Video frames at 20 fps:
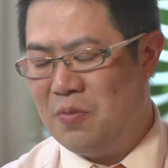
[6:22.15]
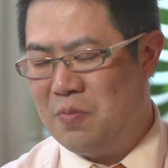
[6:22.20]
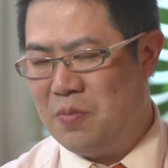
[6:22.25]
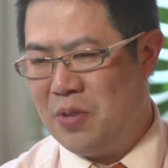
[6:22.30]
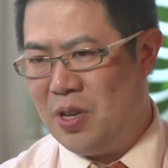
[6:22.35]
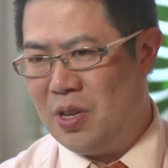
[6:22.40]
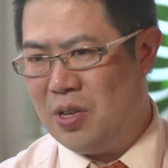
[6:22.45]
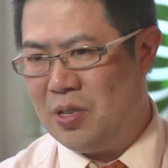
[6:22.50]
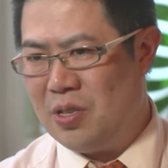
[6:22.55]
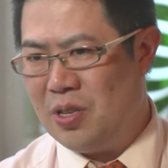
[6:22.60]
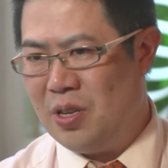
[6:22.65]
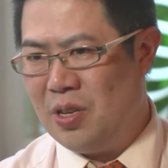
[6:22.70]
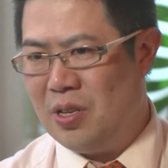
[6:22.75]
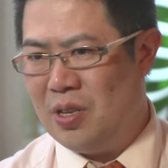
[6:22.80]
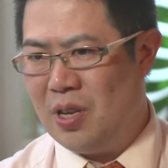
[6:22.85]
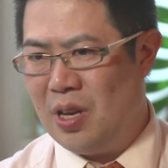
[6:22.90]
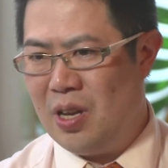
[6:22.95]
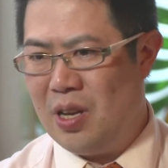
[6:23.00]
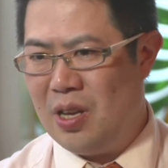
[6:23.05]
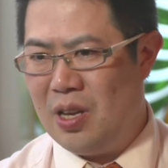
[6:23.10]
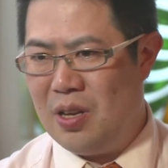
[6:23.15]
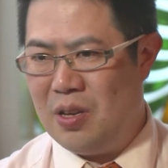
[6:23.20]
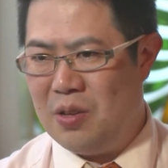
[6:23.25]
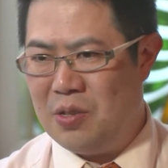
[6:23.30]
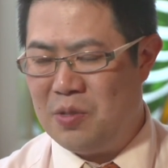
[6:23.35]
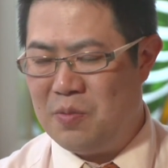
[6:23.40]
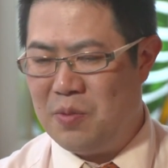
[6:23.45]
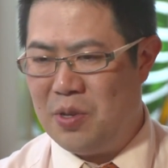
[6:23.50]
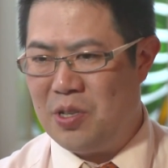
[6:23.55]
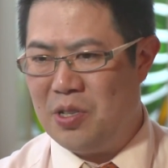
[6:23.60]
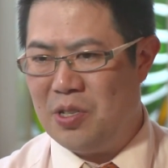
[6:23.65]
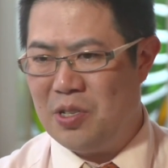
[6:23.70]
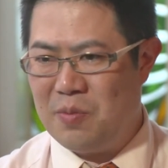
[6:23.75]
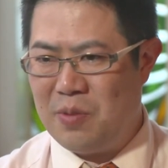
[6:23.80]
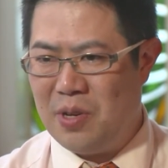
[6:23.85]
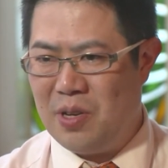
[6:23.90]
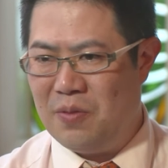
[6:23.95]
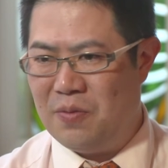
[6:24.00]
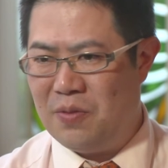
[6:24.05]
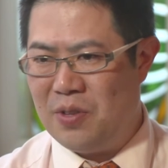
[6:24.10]
be it in a specialist
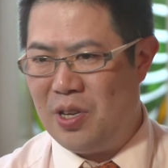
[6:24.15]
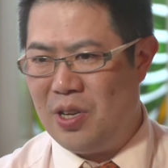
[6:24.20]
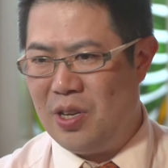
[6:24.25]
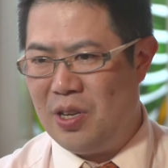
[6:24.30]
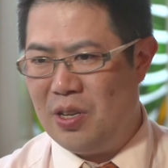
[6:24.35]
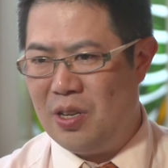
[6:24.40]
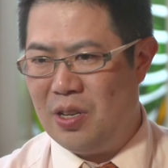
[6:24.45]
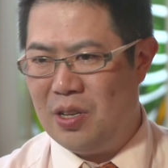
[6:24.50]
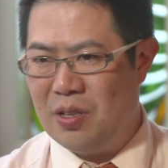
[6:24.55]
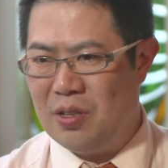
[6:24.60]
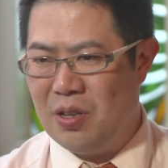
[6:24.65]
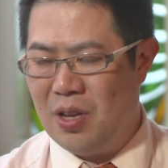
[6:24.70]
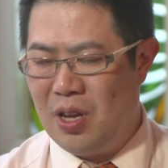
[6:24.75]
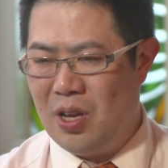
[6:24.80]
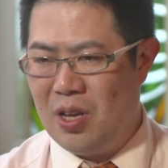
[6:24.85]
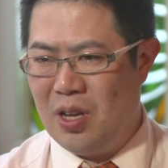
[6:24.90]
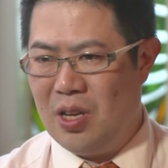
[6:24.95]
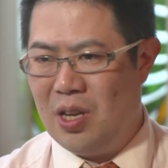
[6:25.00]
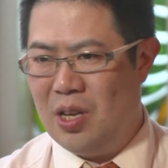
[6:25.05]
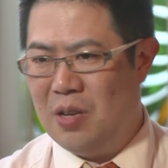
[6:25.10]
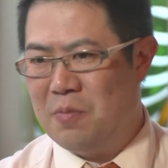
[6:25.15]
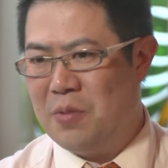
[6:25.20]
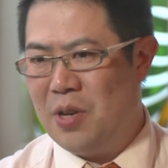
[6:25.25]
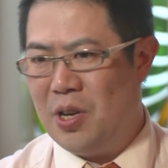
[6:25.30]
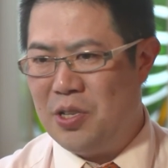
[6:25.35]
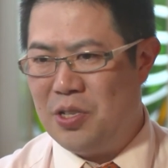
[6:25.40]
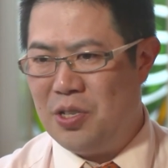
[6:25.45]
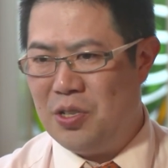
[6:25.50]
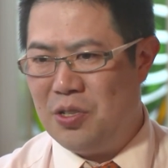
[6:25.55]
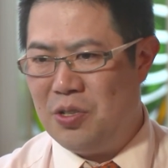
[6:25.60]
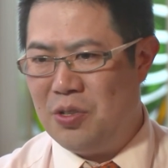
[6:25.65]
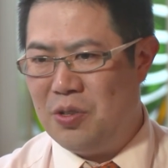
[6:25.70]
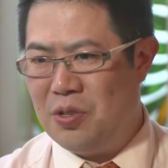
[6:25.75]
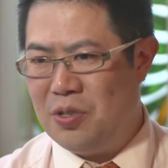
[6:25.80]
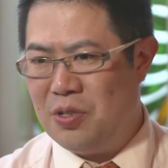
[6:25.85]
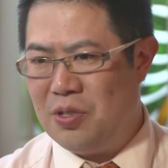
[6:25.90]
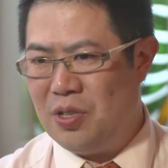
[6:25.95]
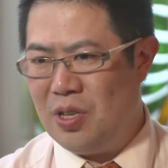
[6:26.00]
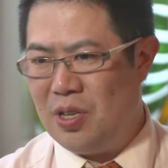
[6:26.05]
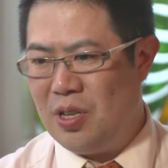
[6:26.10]
palliative care inpatient unit
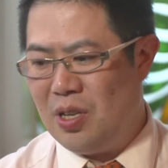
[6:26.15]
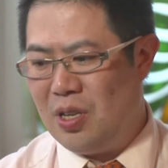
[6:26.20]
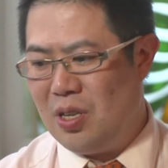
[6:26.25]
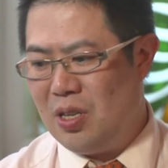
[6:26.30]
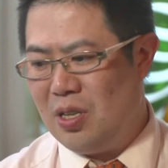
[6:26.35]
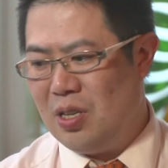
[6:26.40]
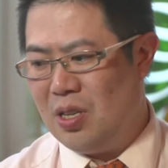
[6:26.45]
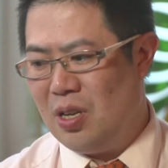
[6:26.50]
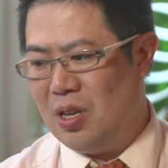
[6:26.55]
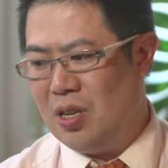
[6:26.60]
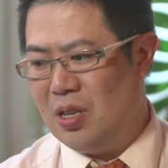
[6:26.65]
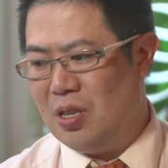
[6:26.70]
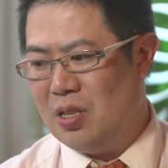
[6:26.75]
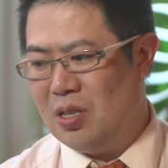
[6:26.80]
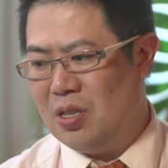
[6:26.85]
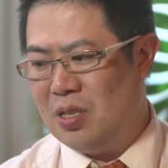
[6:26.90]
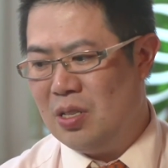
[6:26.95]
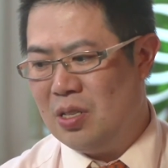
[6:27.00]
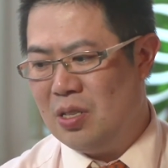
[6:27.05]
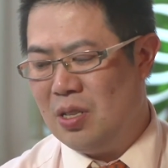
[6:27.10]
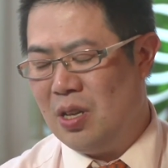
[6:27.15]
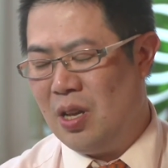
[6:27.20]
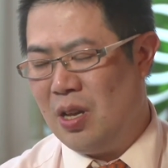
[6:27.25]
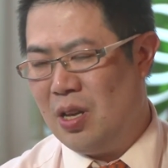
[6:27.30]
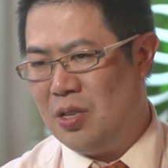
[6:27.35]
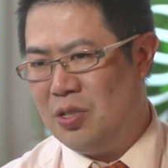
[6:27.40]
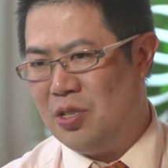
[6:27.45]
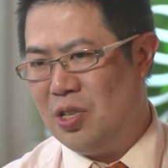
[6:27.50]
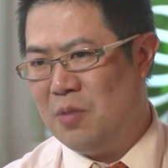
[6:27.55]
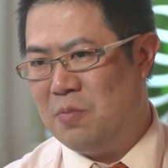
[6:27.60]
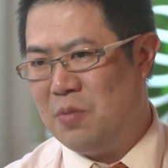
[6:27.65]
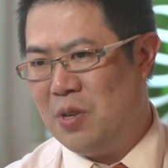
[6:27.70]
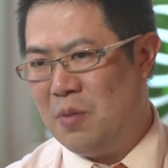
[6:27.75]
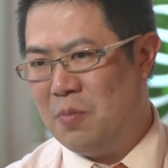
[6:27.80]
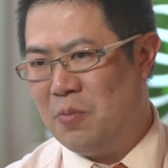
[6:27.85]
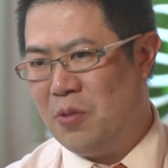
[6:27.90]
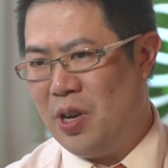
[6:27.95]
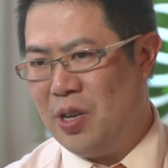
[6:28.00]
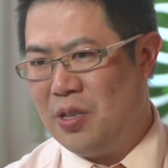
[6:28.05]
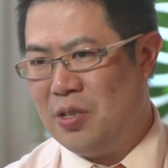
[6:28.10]
setting, in a
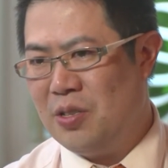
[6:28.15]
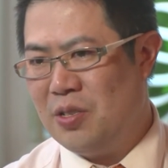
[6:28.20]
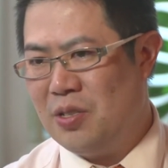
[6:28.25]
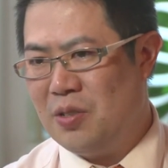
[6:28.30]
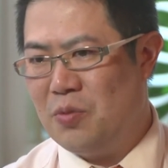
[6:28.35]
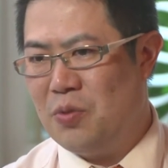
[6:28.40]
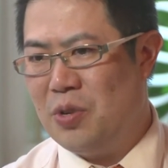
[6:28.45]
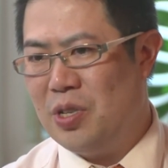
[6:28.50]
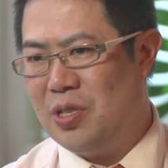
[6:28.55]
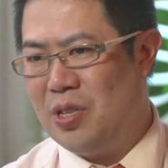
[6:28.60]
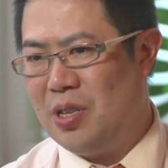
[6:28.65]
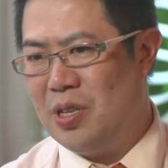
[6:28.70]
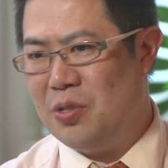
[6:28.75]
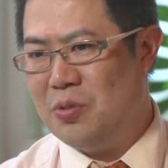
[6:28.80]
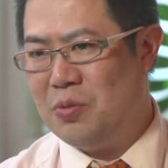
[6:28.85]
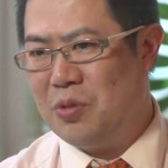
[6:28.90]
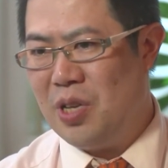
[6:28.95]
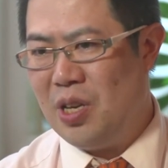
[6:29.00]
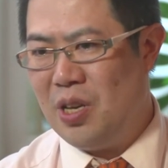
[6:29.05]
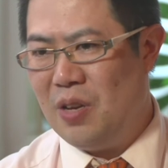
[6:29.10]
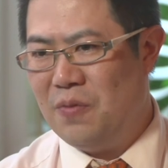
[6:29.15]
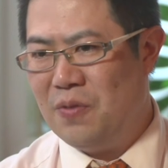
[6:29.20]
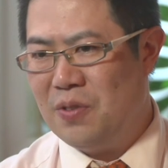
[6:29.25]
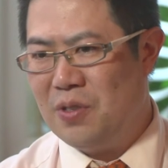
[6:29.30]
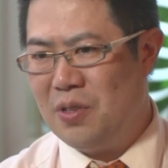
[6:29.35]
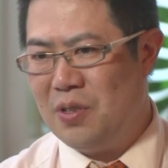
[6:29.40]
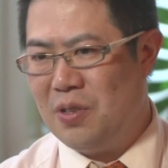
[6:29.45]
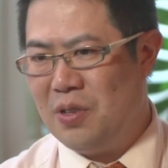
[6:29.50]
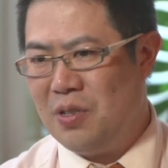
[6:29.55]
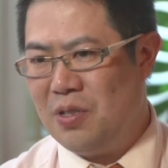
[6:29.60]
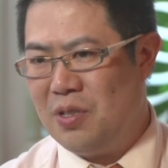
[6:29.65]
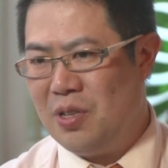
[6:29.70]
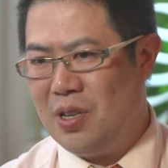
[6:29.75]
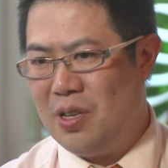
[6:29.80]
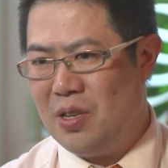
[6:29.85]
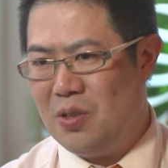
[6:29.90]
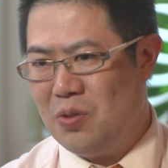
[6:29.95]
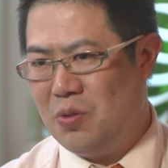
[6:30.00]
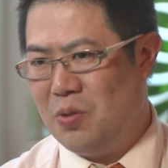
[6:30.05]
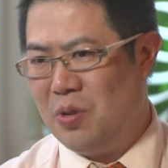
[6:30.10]
GP practice, in a residential care facility
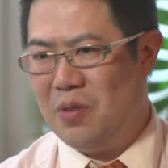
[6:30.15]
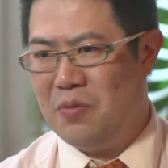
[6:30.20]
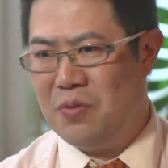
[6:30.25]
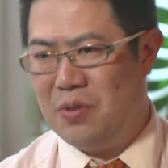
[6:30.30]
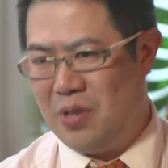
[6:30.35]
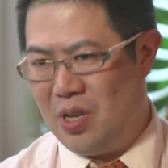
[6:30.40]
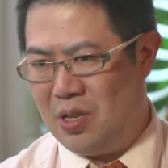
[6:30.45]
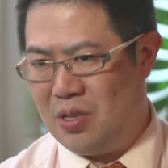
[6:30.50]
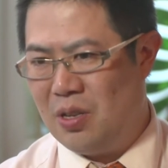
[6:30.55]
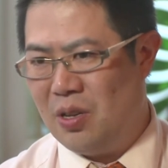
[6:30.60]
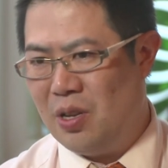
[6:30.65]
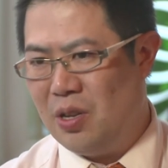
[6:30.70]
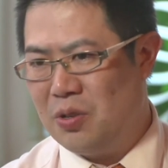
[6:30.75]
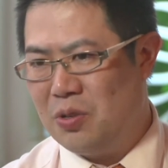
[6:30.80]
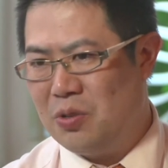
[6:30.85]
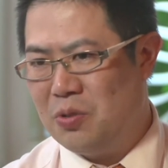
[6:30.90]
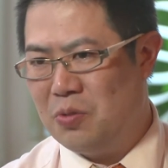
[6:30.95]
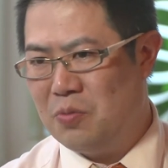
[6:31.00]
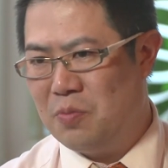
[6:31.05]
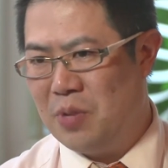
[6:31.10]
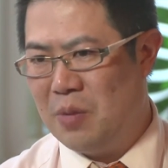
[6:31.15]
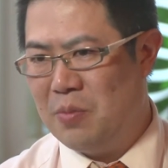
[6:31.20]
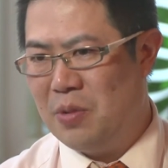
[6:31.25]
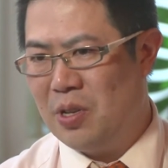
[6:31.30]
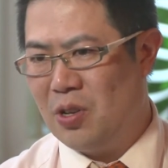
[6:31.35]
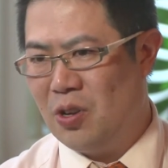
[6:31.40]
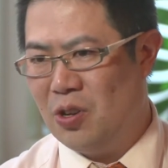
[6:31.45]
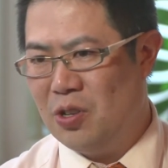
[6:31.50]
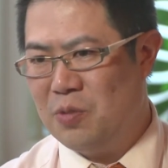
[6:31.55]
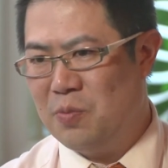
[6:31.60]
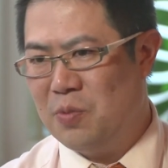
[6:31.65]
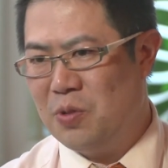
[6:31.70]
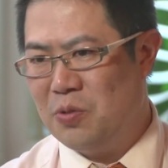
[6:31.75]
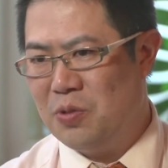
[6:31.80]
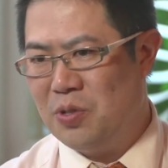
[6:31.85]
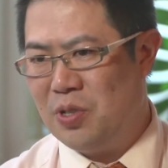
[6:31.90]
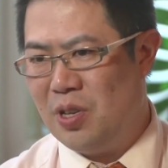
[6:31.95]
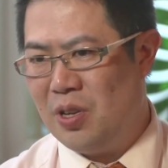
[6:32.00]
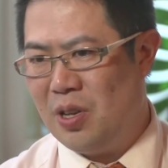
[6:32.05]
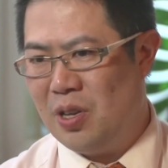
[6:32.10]
setting, or even at the local public hospital
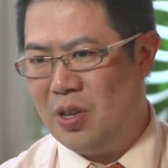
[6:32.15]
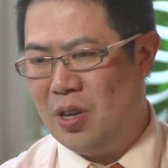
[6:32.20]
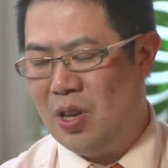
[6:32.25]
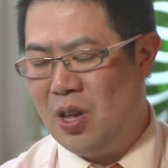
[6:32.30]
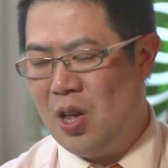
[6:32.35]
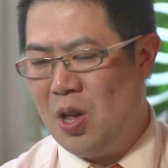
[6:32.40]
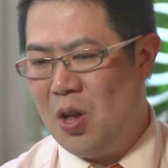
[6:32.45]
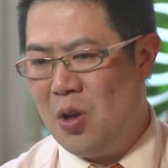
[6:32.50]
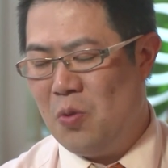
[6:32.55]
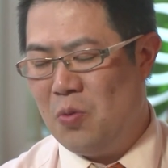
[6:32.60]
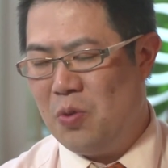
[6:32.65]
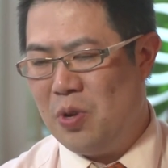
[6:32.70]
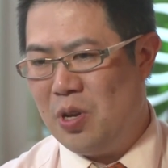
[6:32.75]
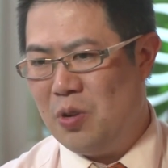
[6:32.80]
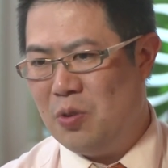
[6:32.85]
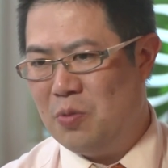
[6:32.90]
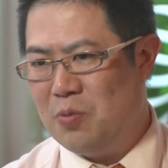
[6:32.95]
setting, we will